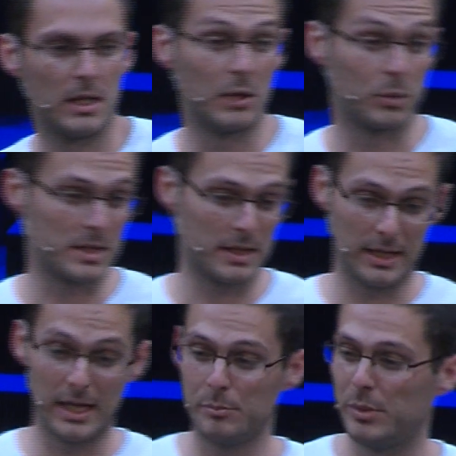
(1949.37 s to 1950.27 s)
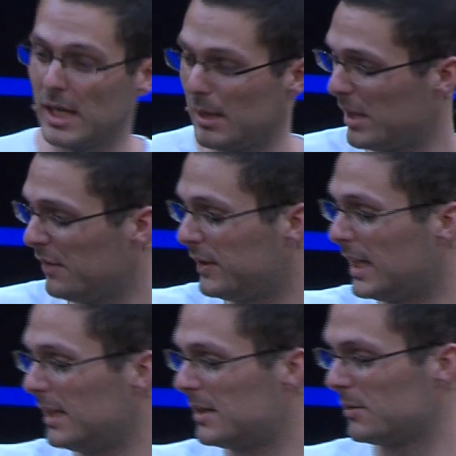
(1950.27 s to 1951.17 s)
It was 8 p.m., my
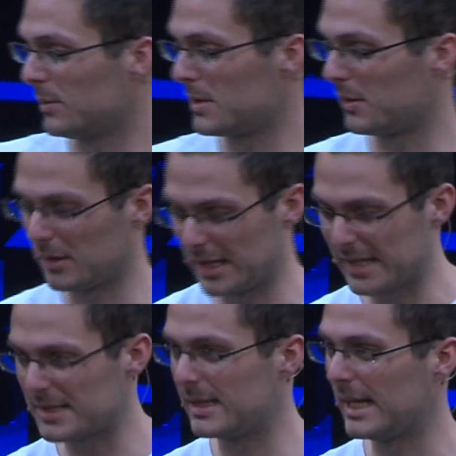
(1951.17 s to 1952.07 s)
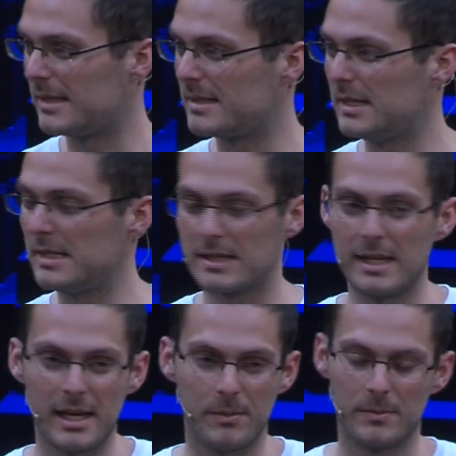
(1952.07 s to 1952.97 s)
flight was on the next day at 6
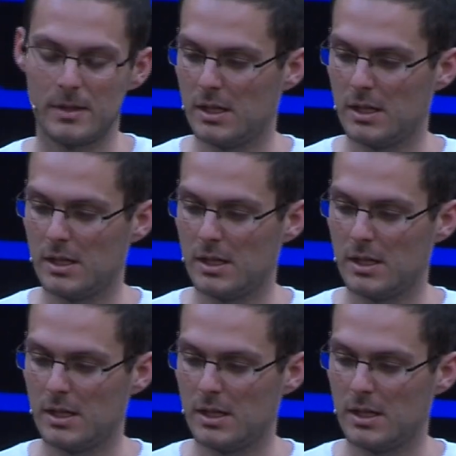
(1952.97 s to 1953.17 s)
a.m.,